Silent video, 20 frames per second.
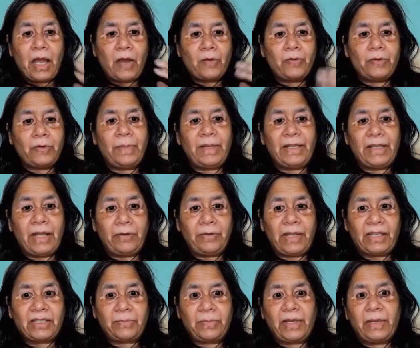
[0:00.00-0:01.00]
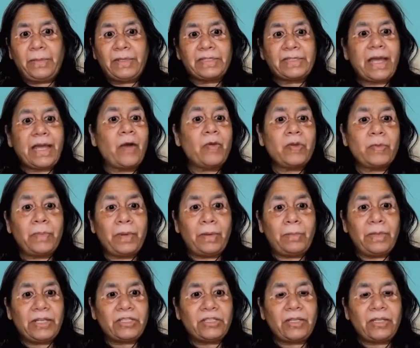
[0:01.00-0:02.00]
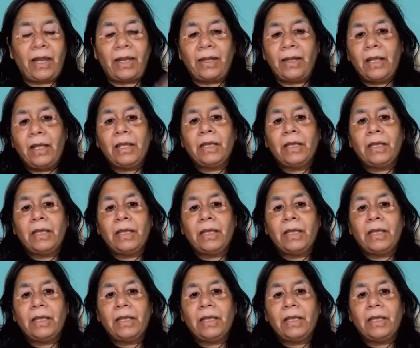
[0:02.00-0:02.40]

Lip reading: to build out the experiments, how to publish that.